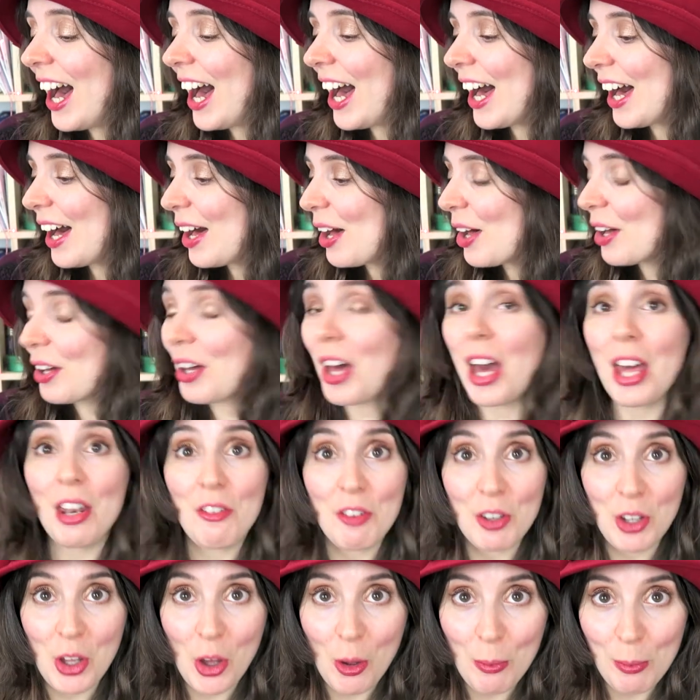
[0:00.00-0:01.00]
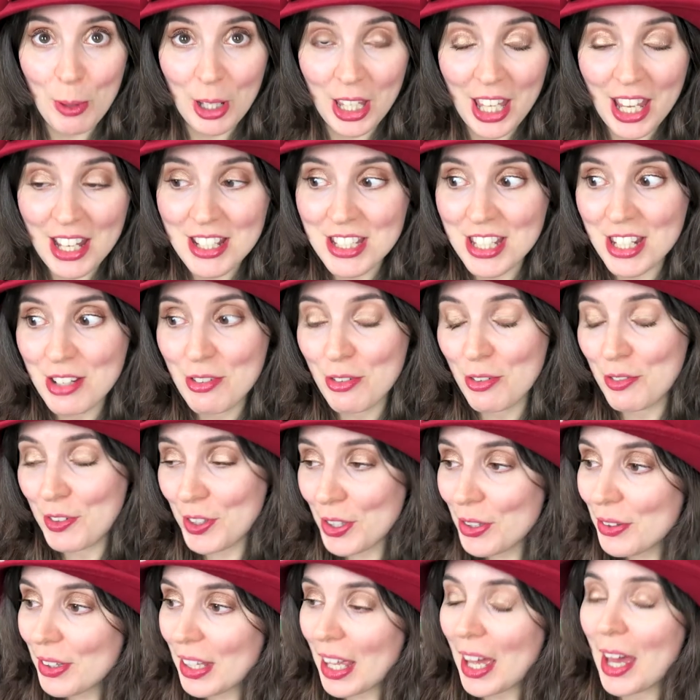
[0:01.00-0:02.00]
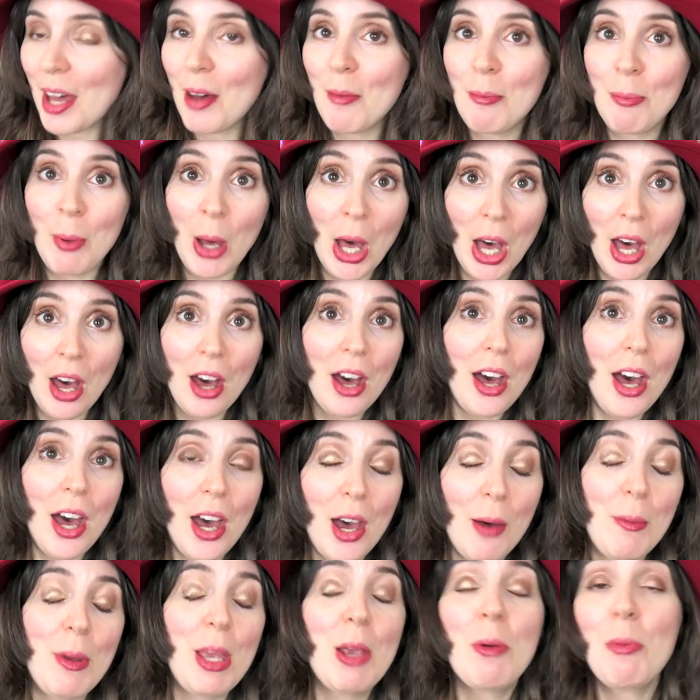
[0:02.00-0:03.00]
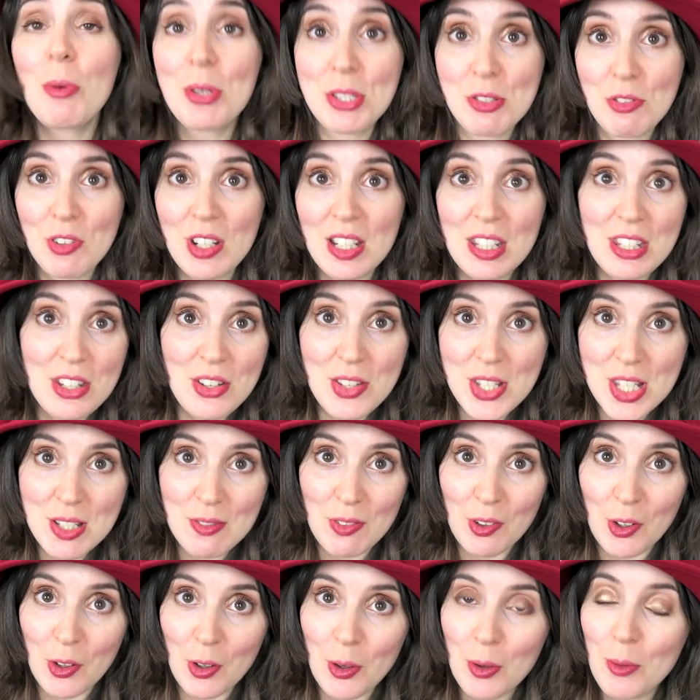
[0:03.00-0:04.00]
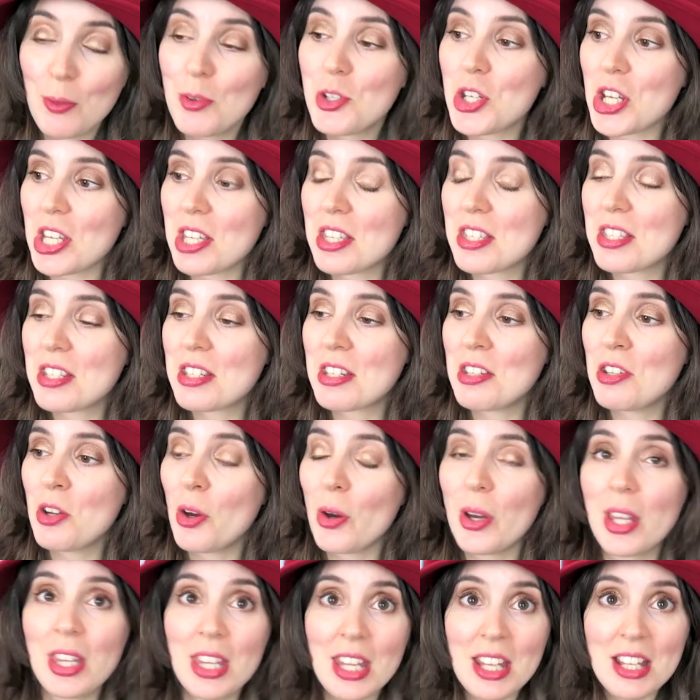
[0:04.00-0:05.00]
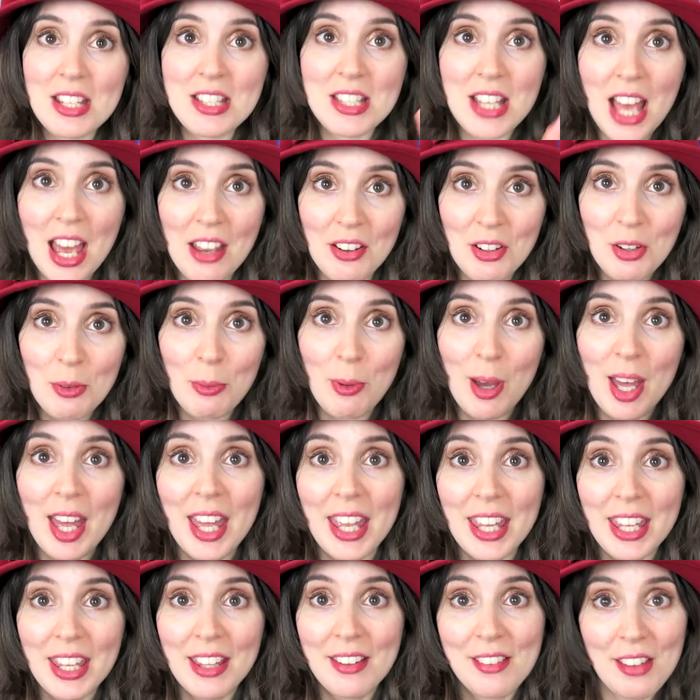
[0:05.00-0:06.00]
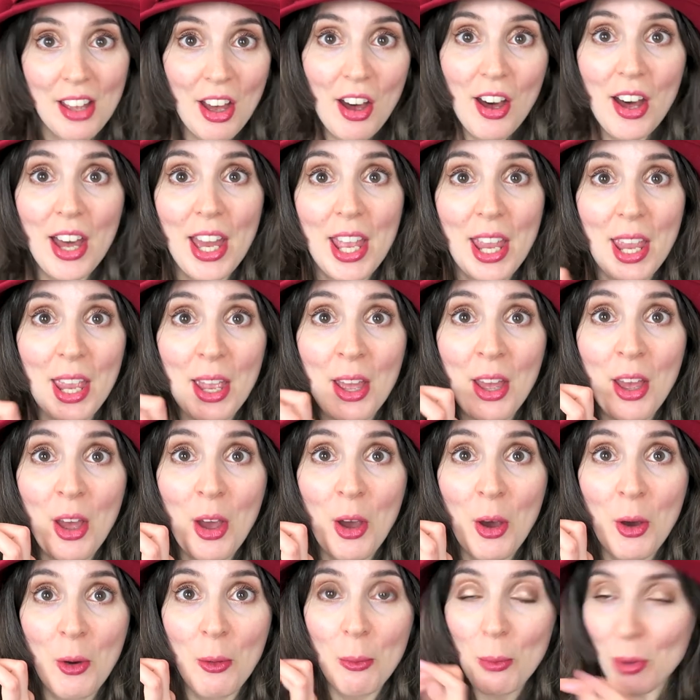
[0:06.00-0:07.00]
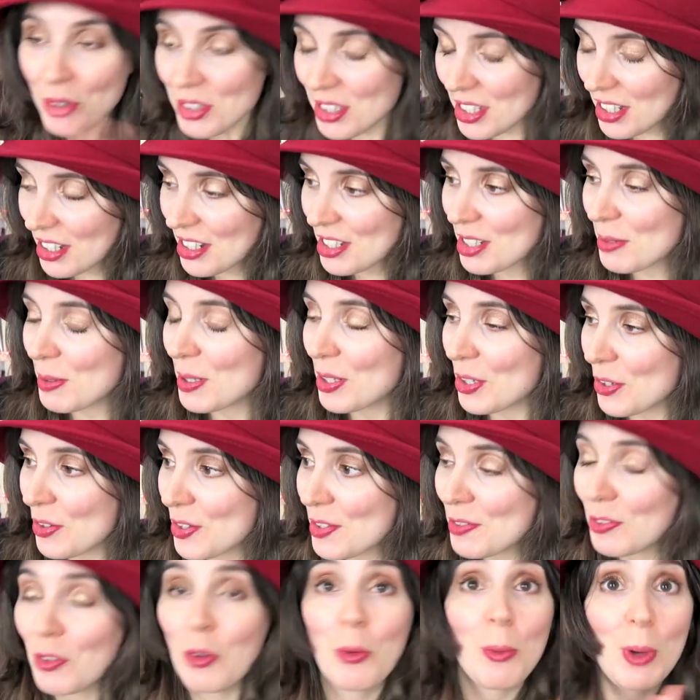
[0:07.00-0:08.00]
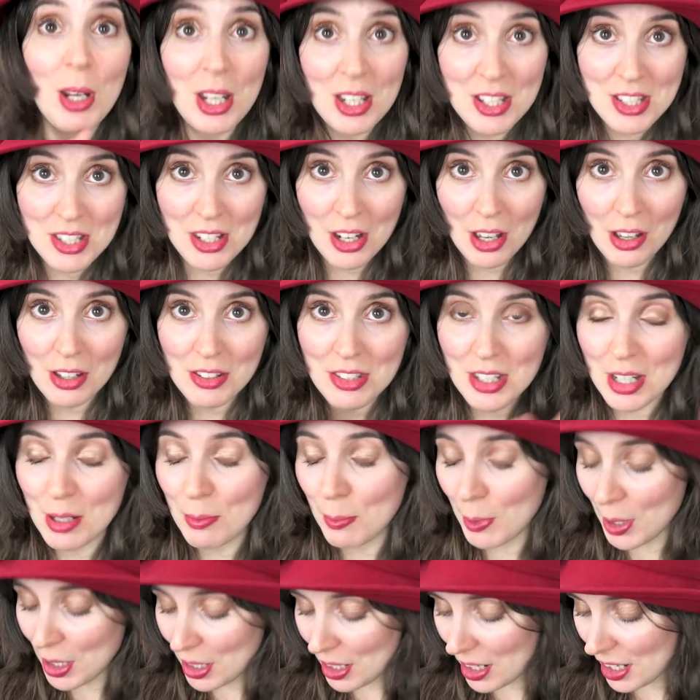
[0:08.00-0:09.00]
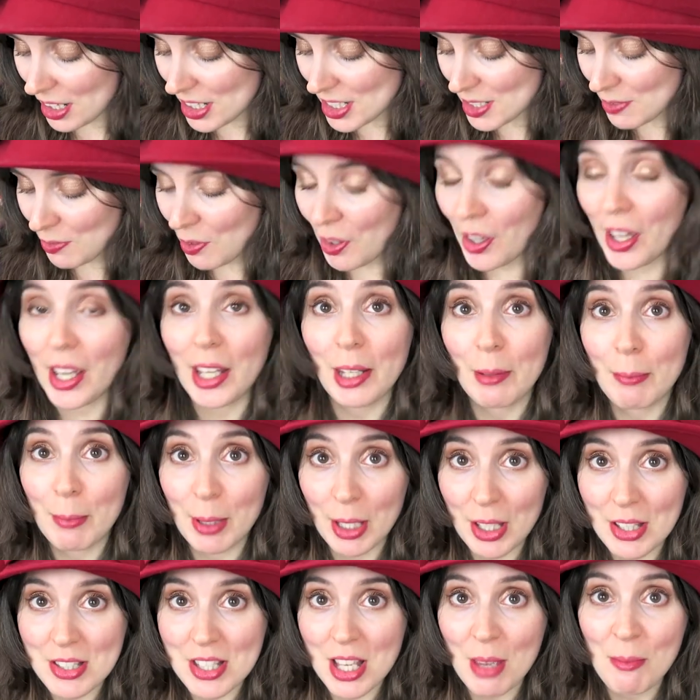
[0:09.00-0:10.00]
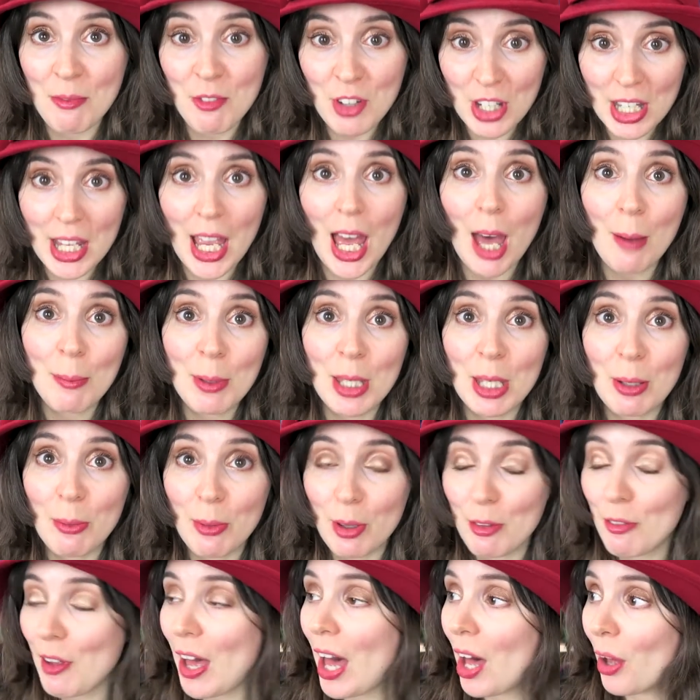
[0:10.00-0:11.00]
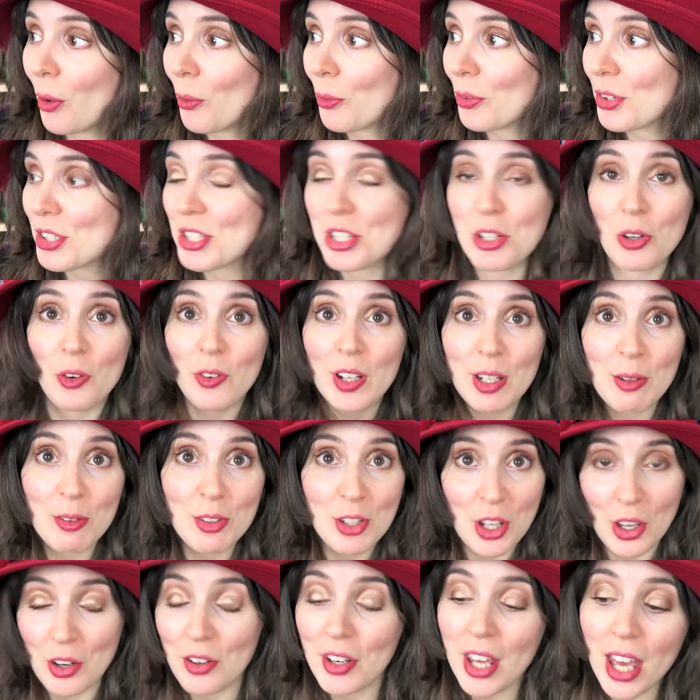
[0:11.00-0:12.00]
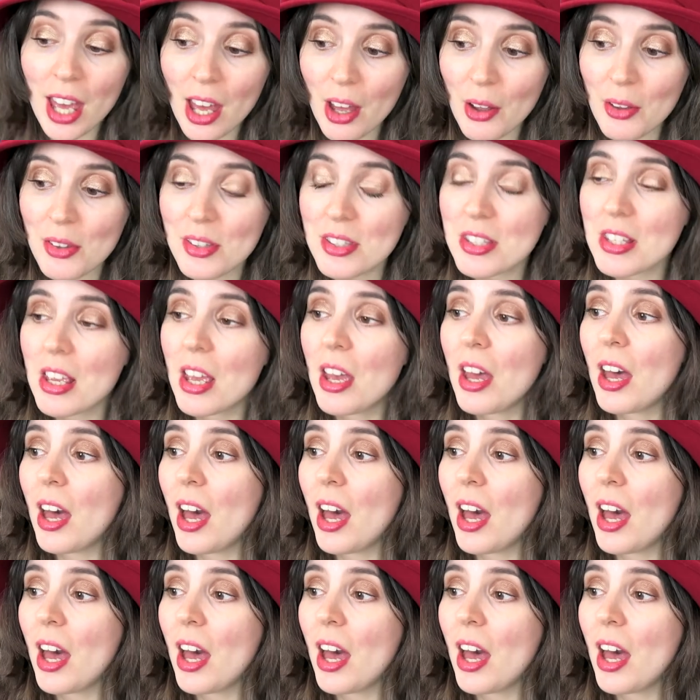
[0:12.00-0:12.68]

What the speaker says: kind of a complicated review there, but it was really useful, just not in the exact way that I wanted it to be useful when I started, but it's fine because I'm really happy with how the story turned out,